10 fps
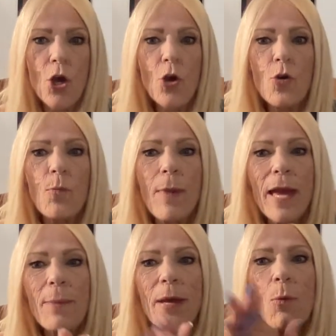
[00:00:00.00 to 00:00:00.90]
who
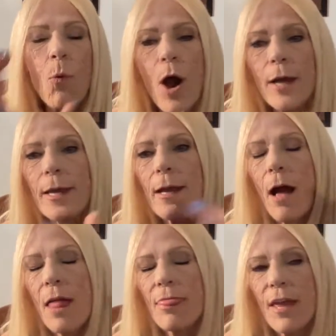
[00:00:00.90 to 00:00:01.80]
may be walking
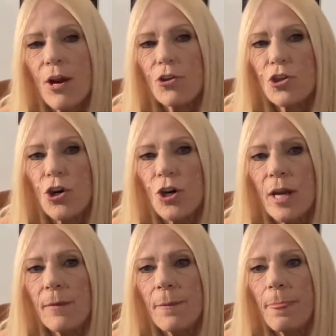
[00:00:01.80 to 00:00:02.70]
on their
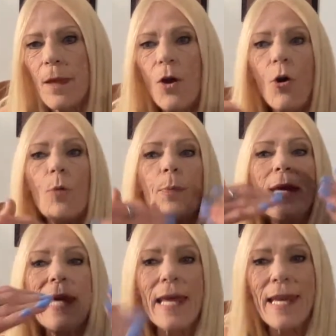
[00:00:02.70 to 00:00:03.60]
journey or
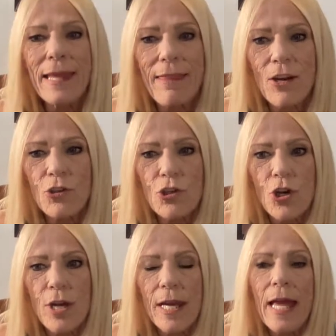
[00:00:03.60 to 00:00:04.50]
beginning their
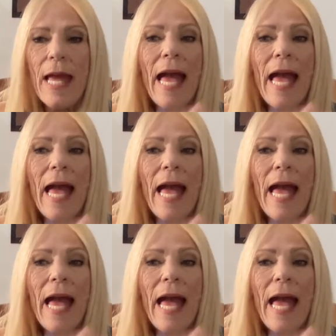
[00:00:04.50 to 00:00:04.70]
journey.